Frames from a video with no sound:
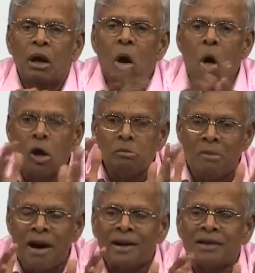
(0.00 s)
all
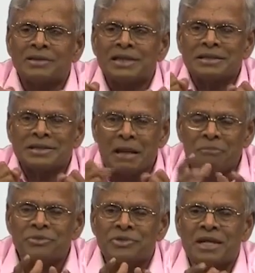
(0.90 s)
models in
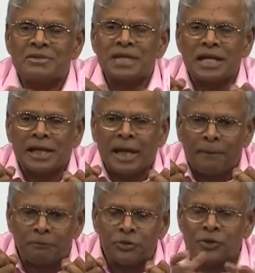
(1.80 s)
some sense
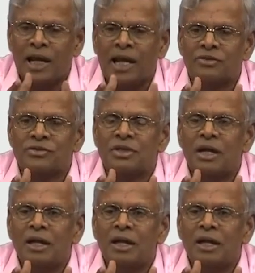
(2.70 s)
encapsulates